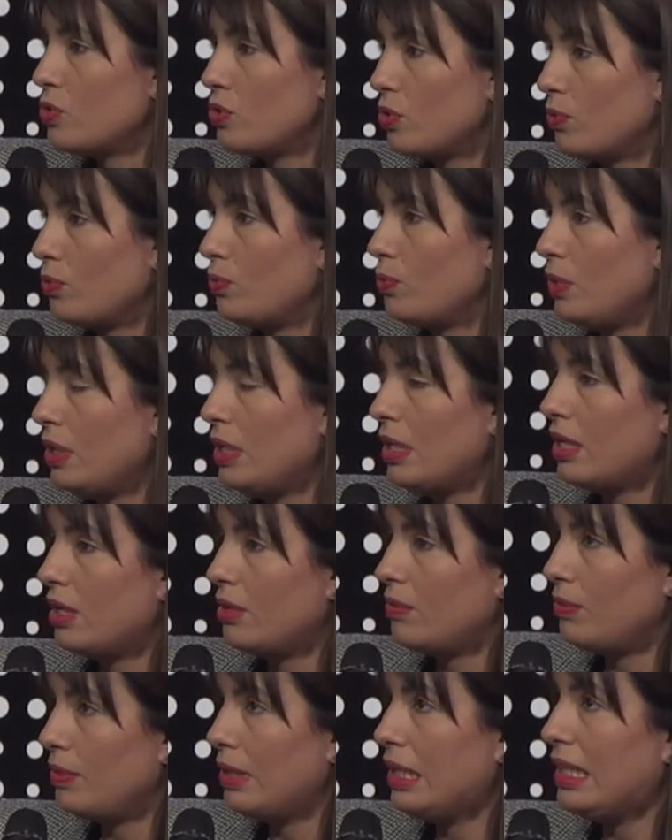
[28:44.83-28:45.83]
So we
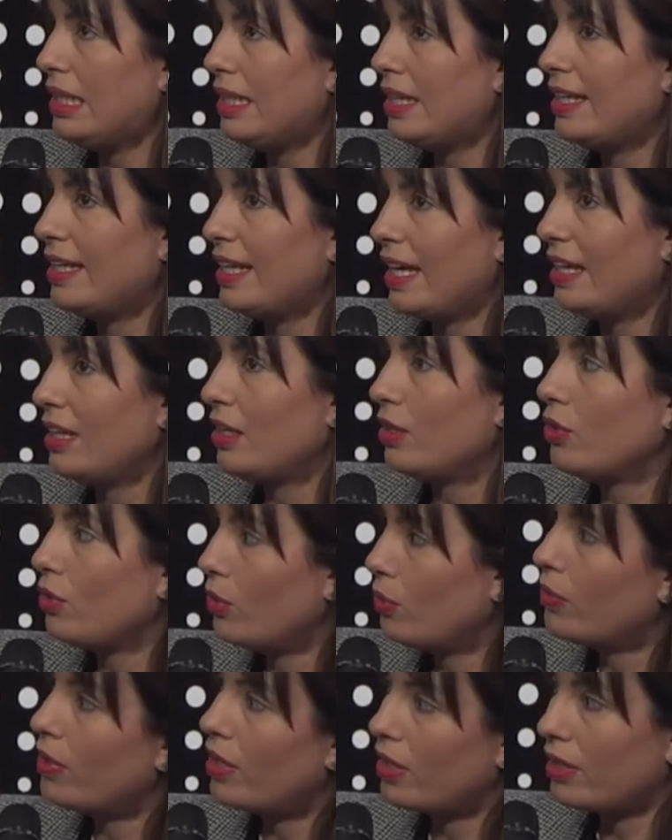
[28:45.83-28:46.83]
are really getting to
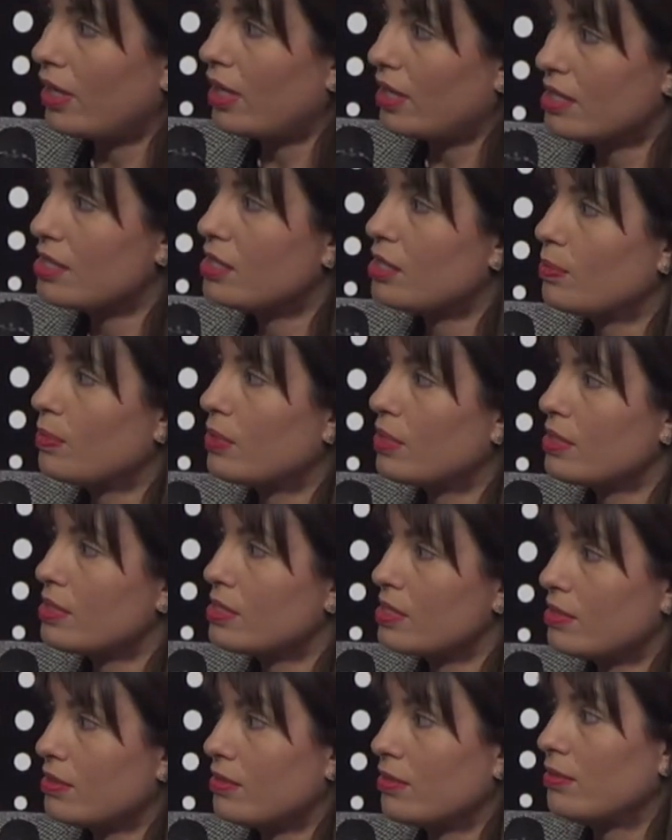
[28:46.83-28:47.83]
know our
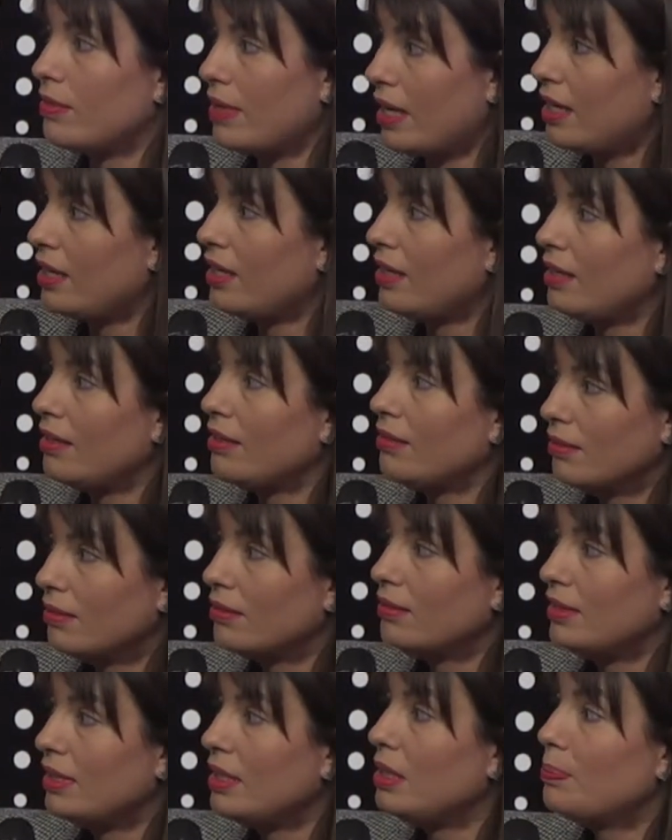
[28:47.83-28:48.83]
customers very
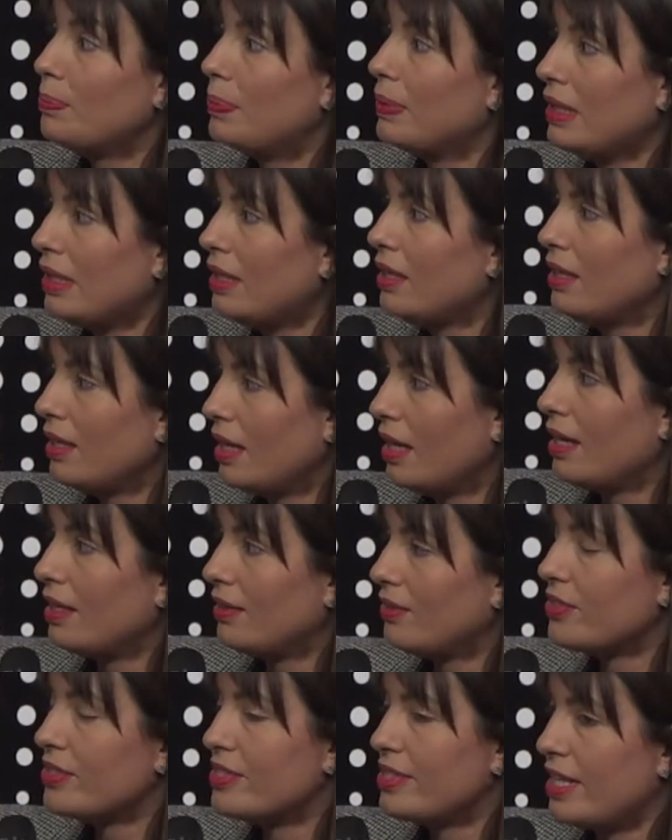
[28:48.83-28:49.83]
deeply and
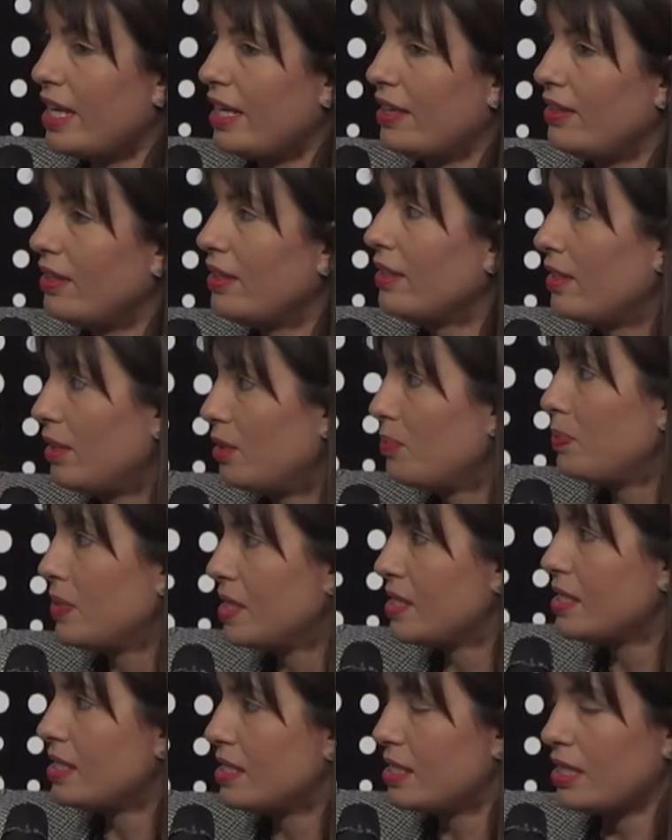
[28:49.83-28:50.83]
understanding their
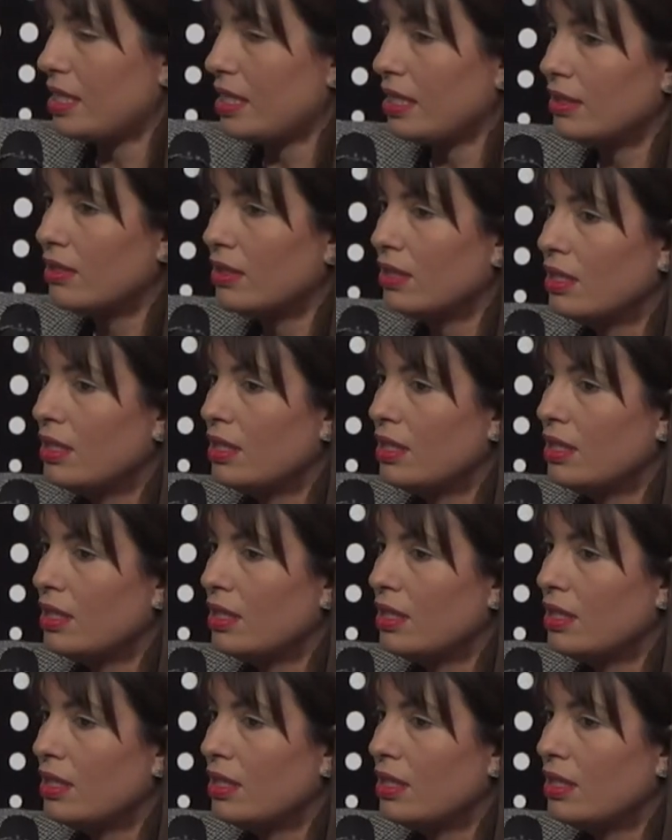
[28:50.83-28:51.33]
business need.